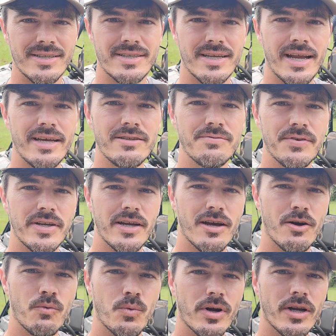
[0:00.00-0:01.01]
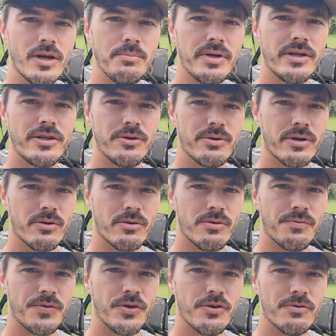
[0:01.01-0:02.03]
In today's video, we're going to be doing a
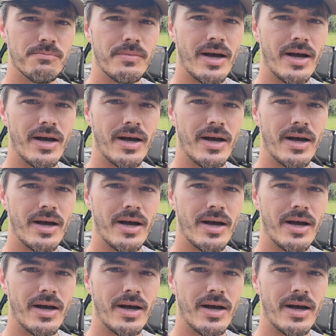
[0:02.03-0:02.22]
review of